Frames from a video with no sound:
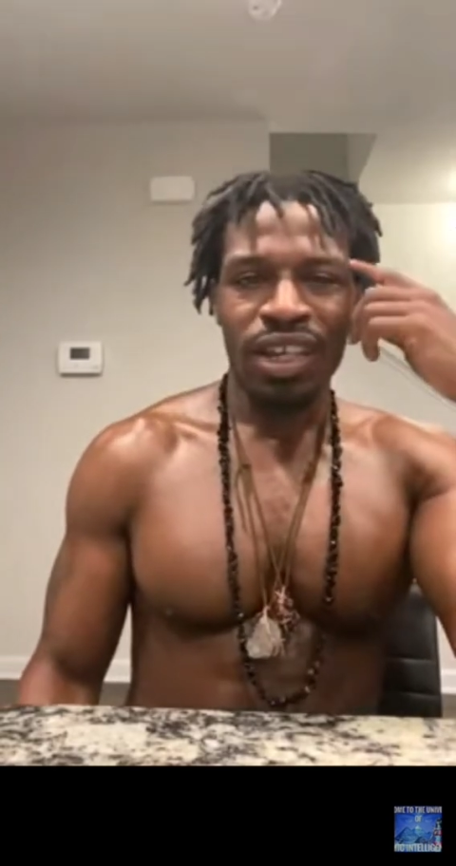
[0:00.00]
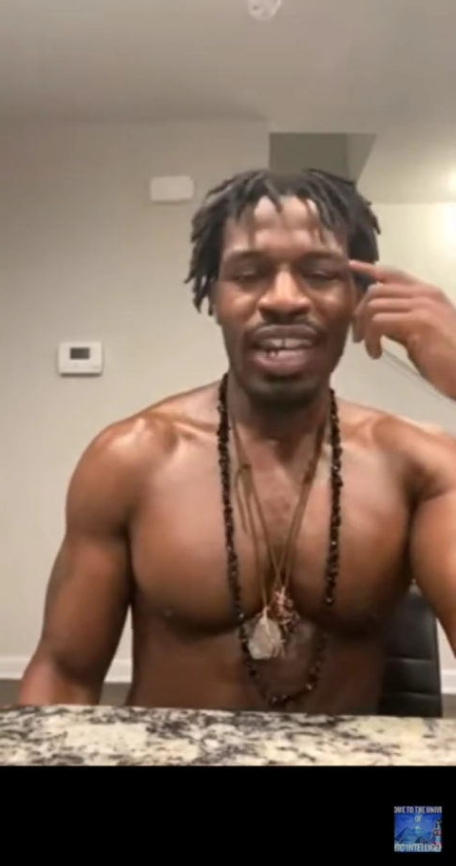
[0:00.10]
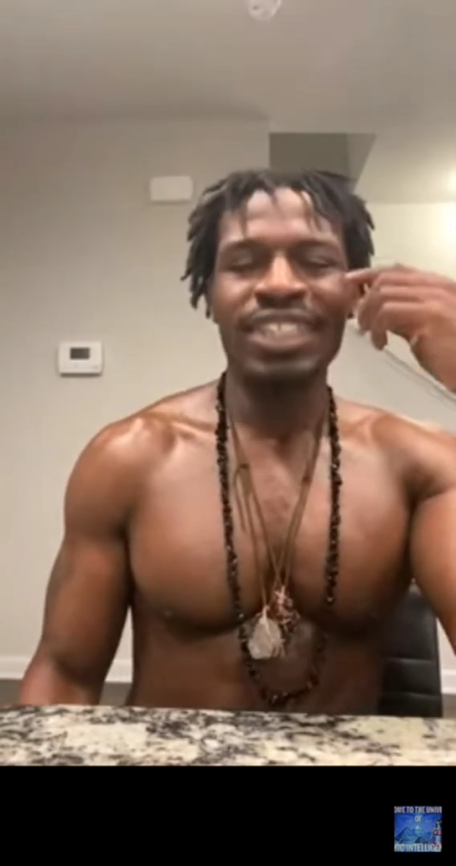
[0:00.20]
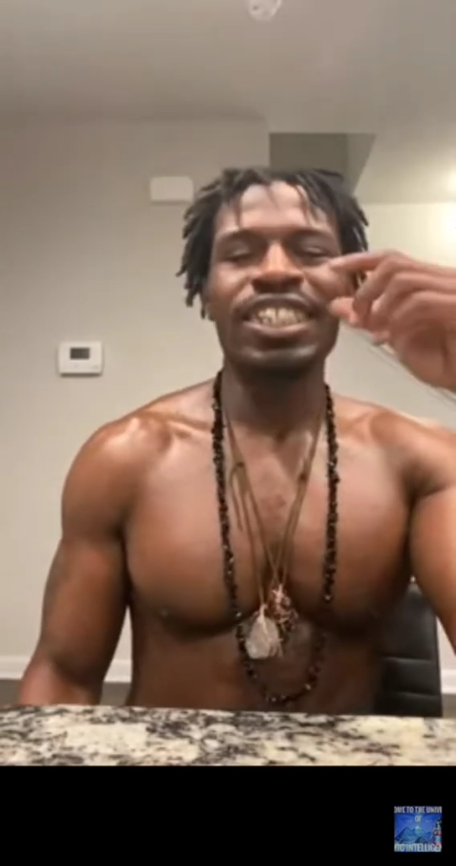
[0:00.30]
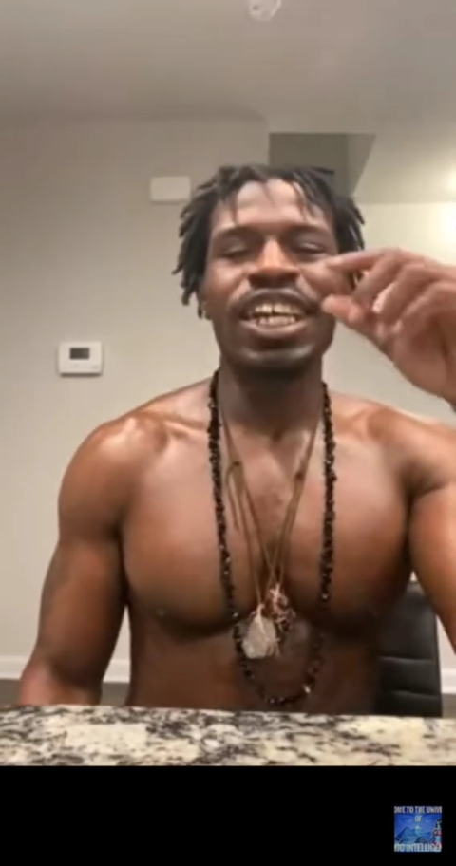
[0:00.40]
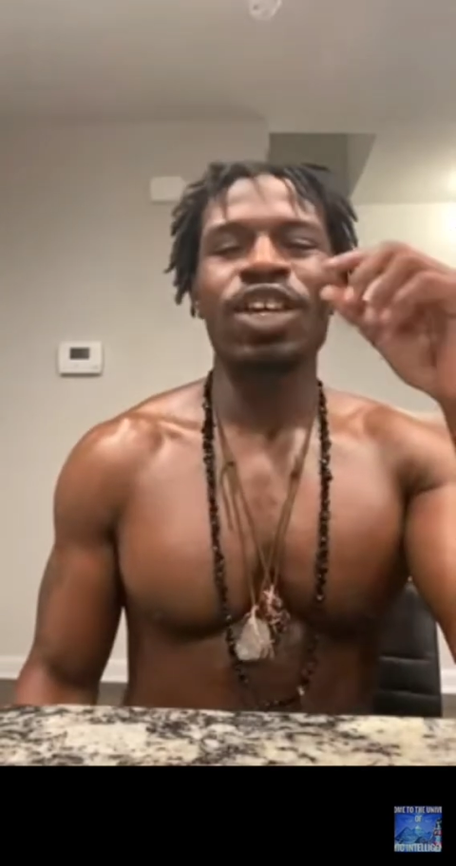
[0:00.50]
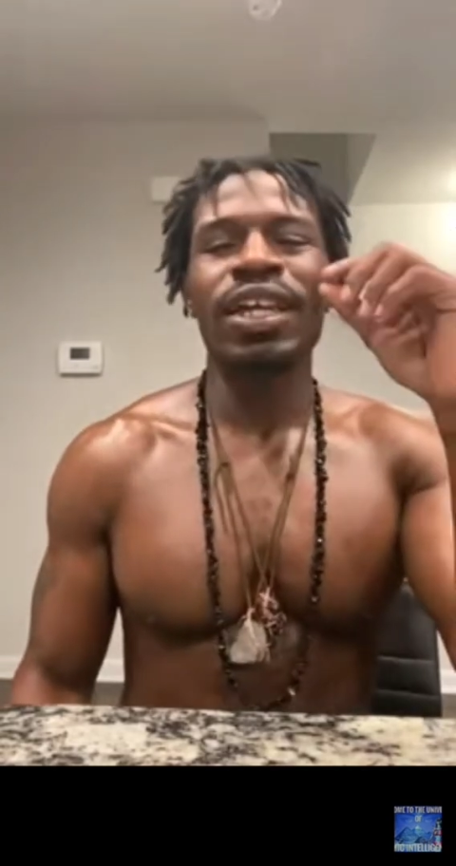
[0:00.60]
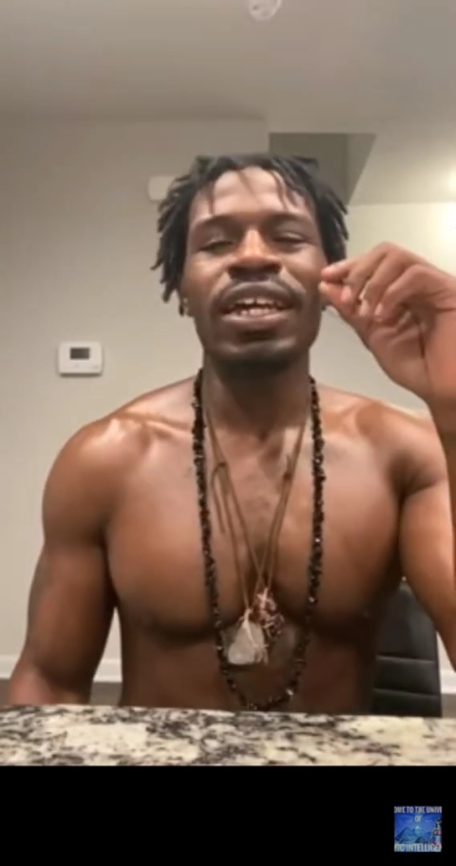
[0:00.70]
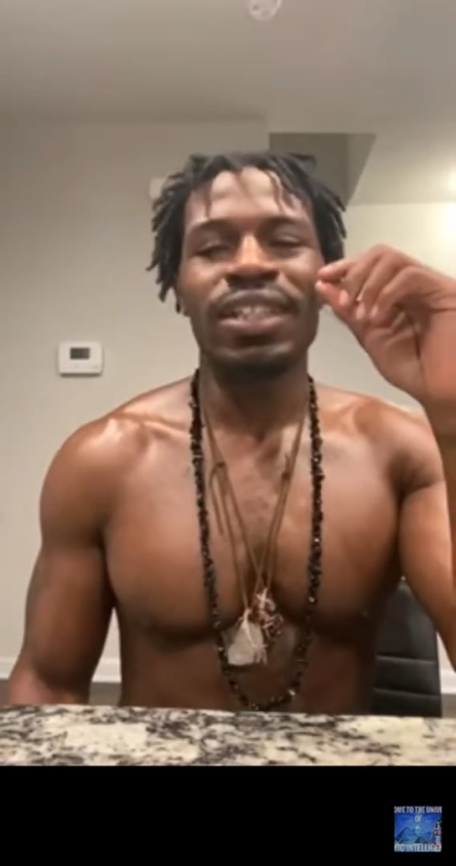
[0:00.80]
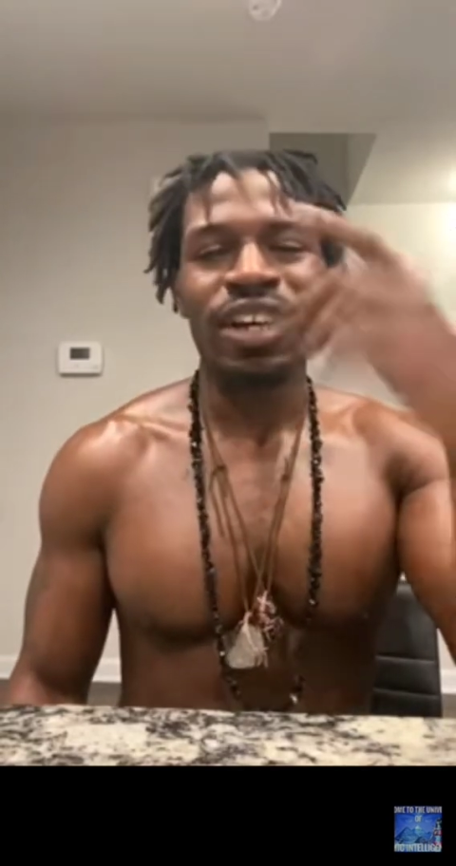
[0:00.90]
And they tell you
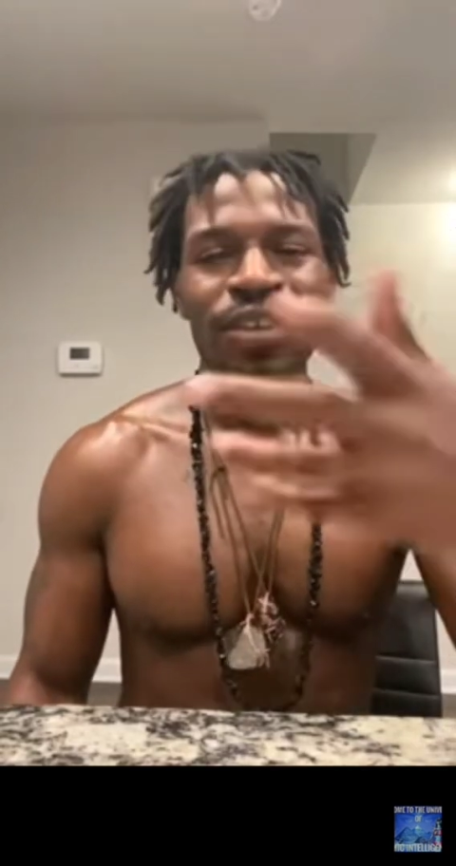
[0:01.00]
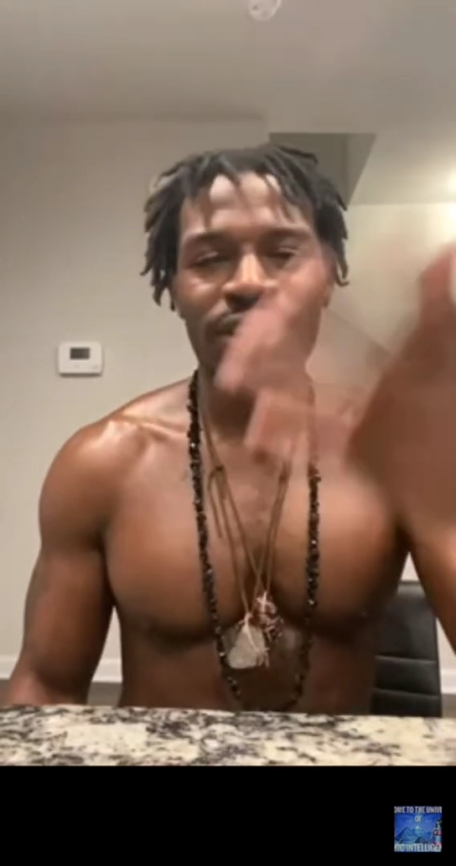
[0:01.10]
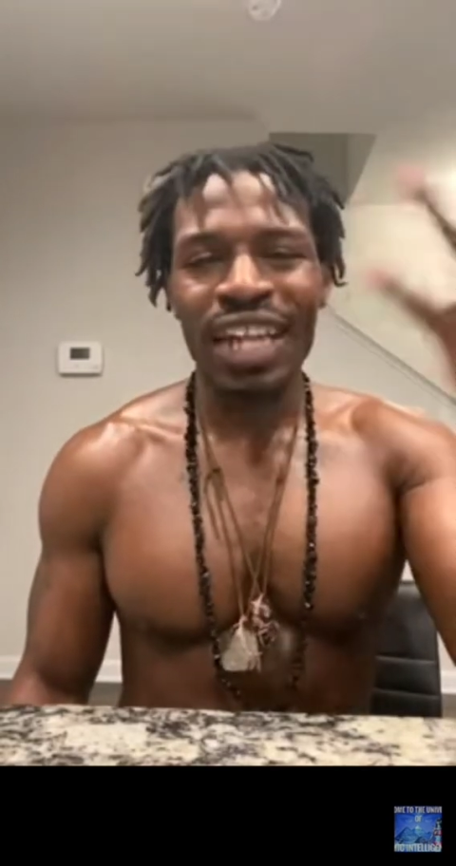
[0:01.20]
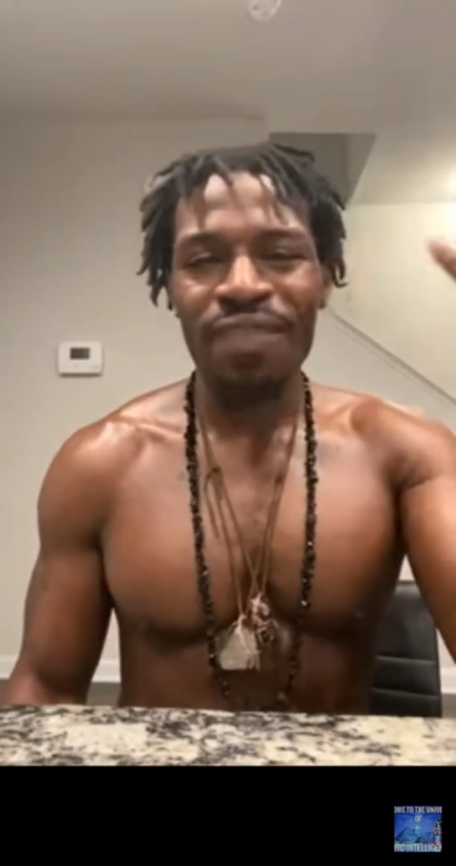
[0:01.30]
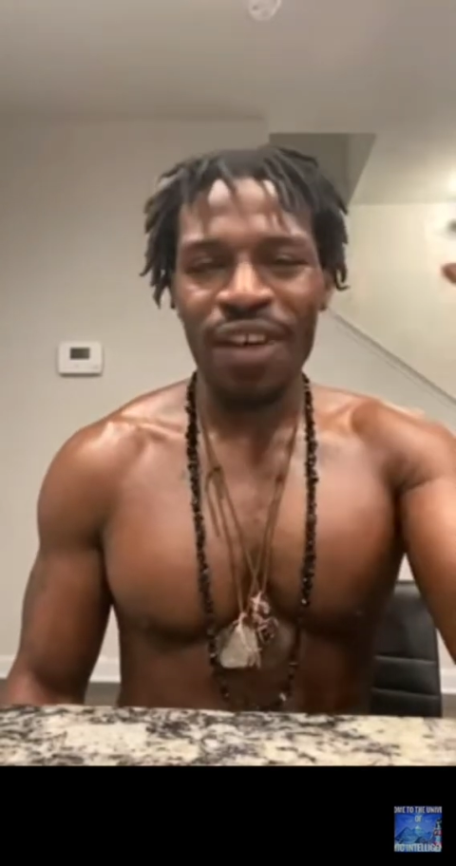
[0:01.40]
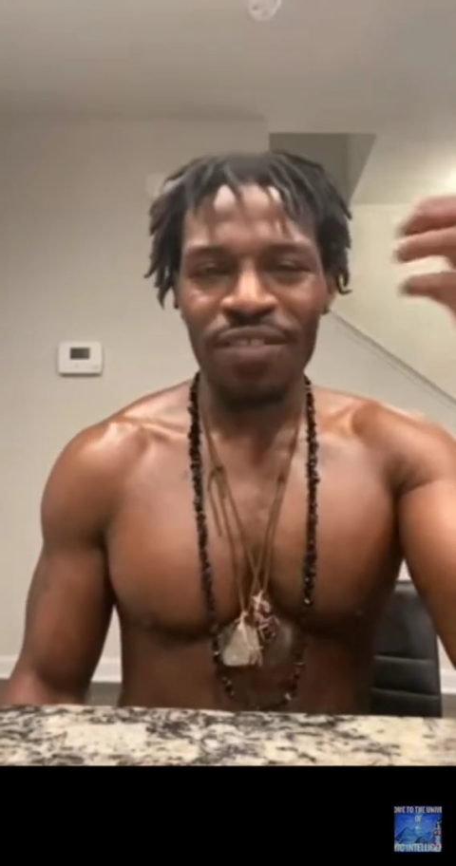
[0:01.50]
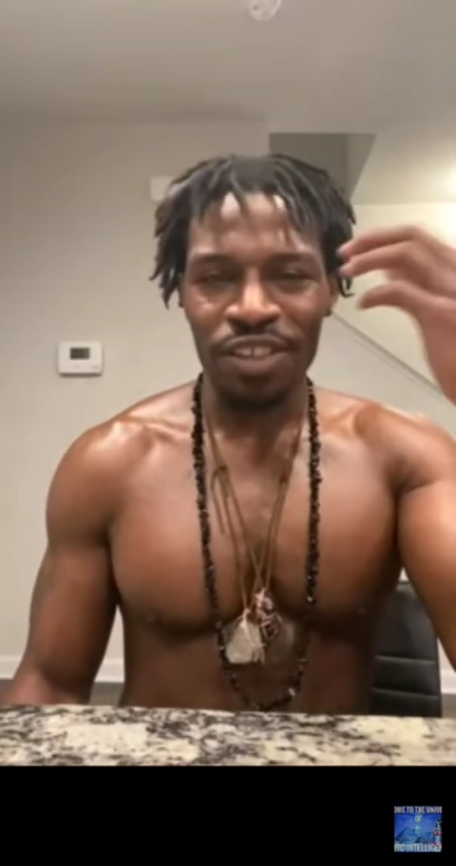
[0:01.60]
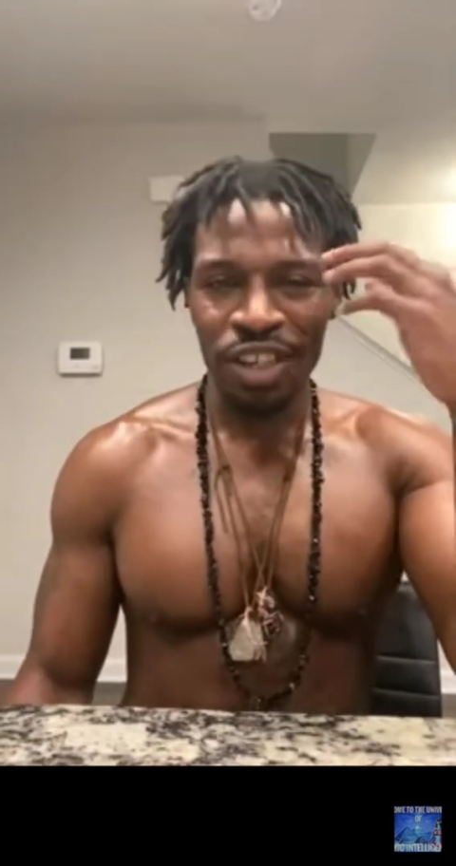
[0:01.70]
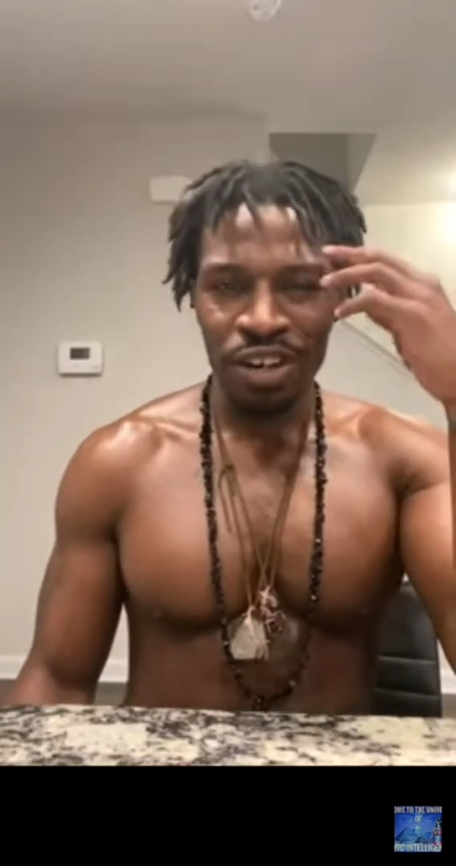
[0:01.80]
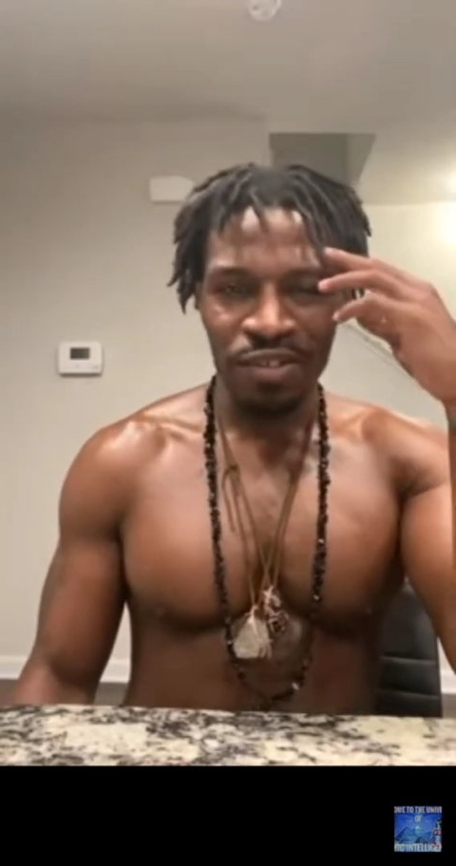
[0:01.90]
that there is life
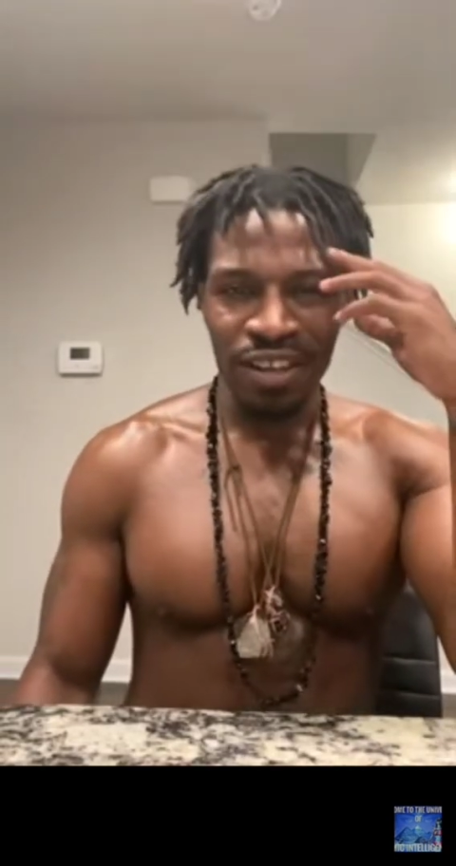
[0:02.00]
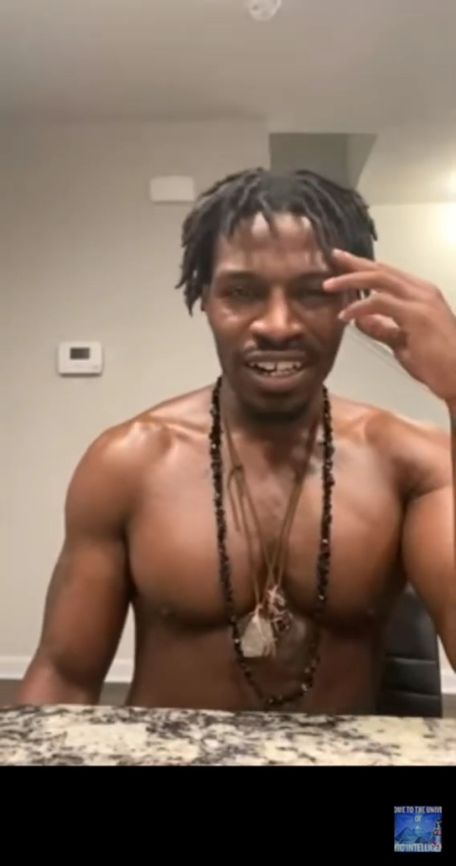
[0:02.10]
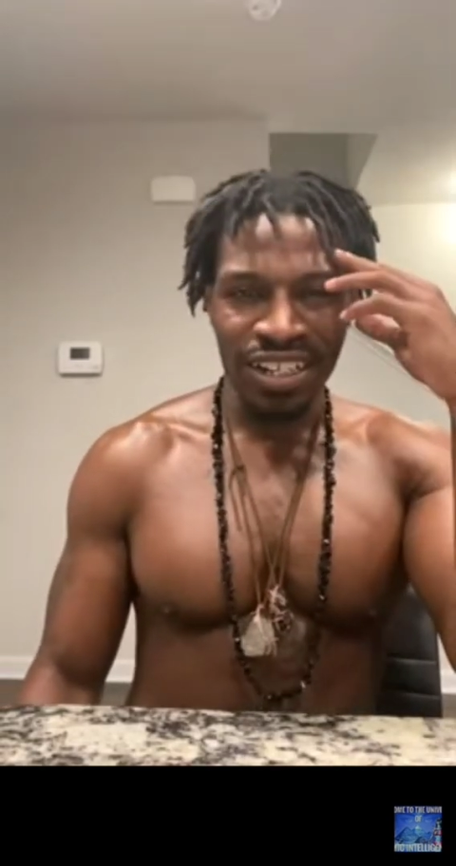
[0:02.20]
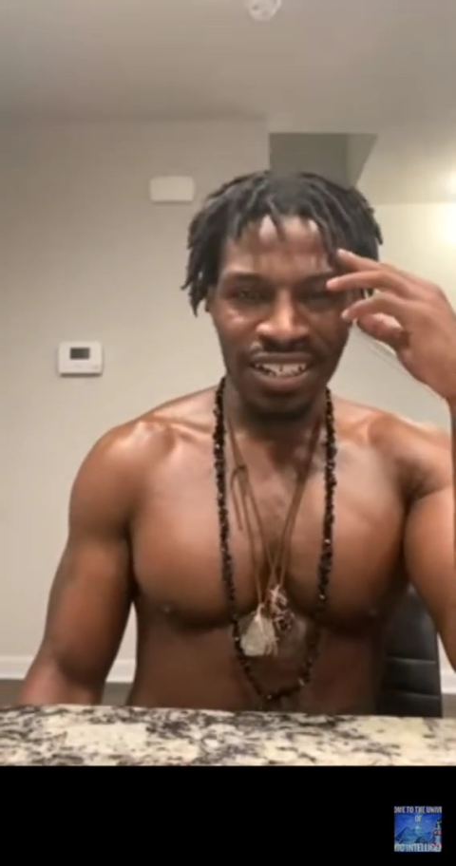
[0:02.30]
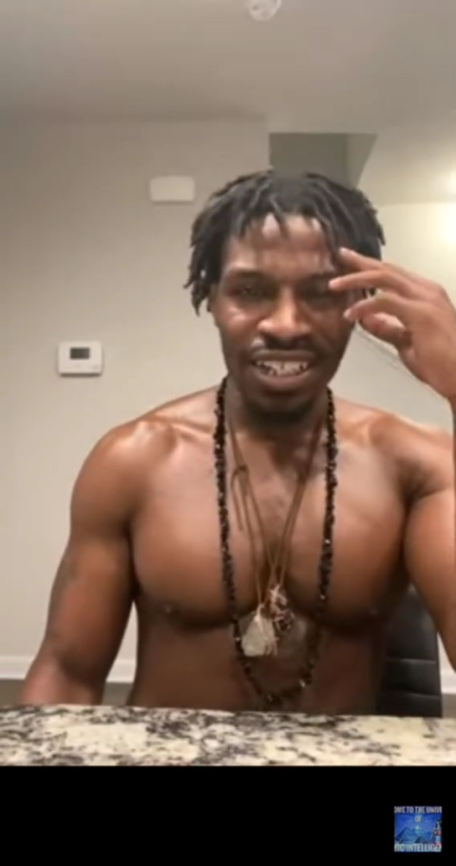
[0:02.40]
after death, right?